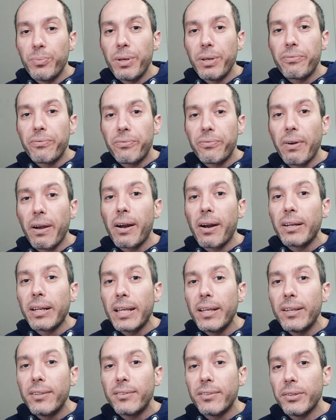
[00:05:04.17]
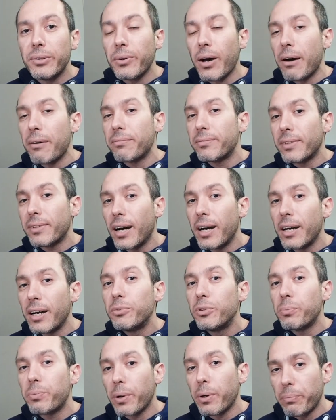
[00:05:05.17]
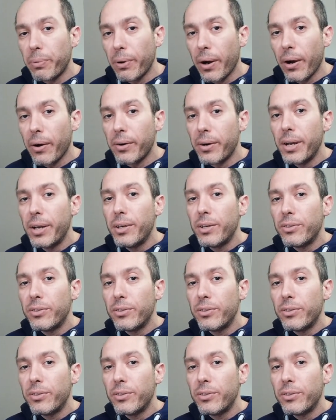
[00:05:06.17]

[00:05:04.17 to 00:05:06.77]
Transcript: be fairly easy. You have time to prepare.